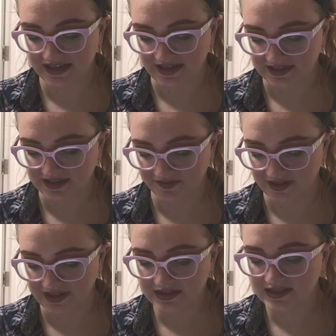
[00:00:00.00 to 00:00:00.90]
and
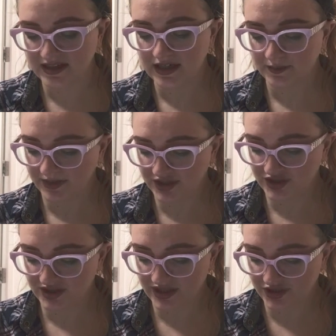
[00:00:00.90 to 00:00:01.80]
activities,
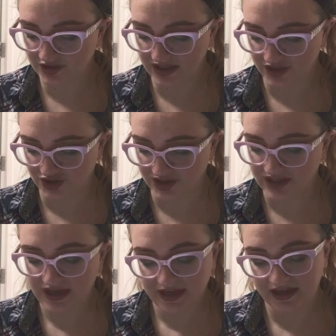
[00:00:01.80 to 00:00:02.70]
patient education,
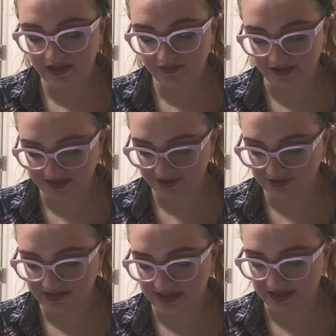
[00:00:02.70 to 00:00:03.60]
and advice to
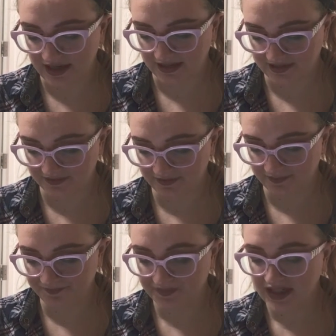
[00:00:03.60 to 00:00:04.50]
stay active.
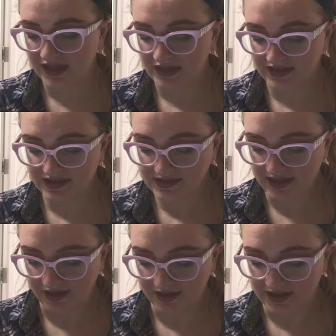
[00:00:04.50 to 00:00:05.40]
These
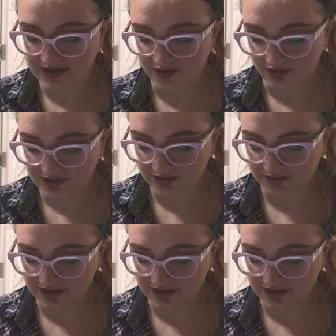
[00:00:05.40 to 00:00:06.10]
guidelines also